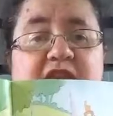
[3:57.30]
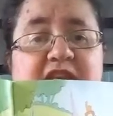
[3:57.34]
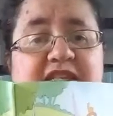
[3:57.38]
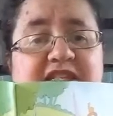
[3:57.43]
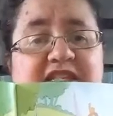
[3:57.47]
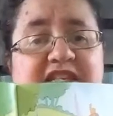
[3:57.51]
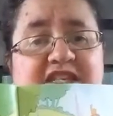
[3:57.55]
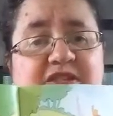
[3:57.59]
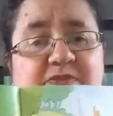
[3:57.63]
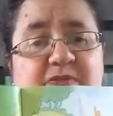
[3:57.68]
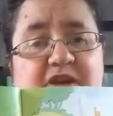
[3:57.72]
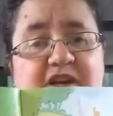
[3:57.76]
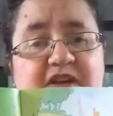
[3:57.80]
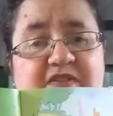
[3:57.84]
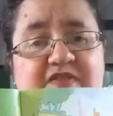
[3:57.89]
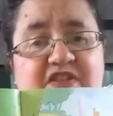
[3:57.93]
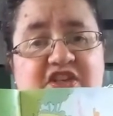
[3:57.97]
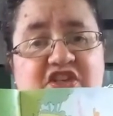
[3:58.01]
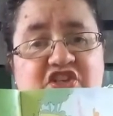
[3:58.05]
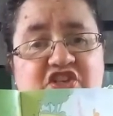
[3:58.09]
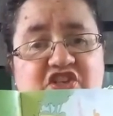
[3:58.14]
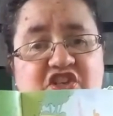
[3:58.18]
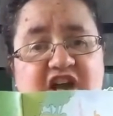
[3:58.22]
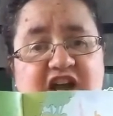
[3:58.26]
Is this one of
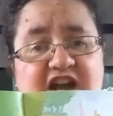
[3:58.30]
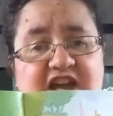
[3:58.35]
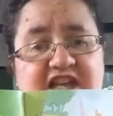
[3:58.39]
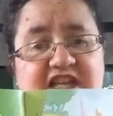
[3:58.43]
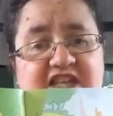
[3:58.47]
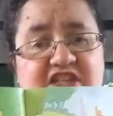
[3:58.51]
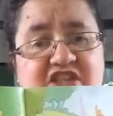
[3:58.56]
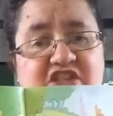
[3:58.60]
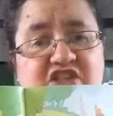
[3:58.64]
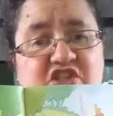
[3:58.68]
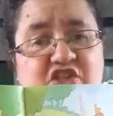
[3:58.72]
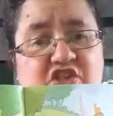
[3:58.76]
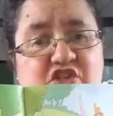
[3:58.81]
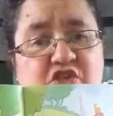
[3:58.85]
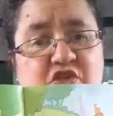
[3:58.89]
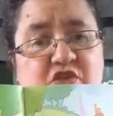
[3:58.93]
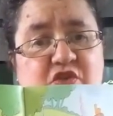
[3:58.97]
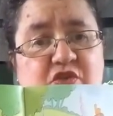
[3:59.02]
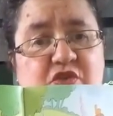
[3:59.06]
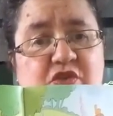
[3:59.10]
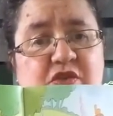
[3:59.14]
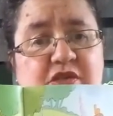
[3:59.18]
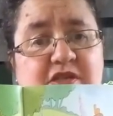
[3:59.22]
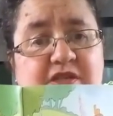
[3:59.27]
the giant's
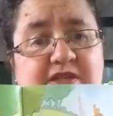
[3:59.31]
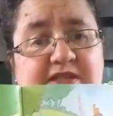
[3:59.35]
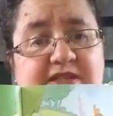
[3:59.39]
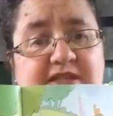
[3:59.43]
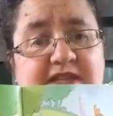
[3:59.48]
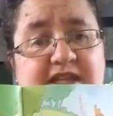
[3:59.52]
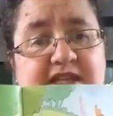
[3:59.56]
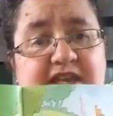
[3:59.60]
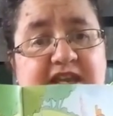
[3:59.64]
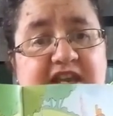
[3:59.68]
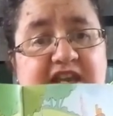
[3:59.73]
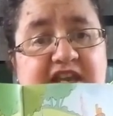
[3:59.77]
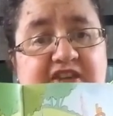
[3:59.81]
shoes that he